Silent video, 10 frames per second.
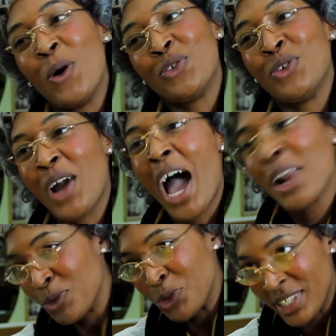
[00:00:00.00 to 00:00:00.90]
oh, sugar, I
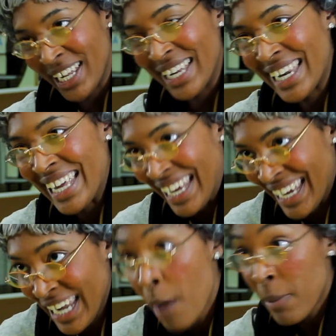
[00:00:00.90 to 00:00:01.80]
don't drink that
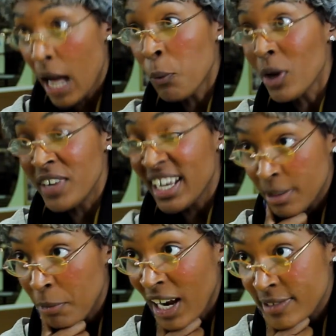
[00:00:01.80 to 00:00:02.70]
lead, okay. but I will take
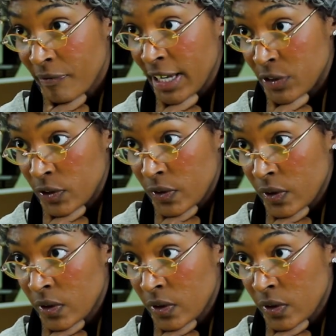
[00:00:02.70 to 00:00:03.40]
some rice and veggies.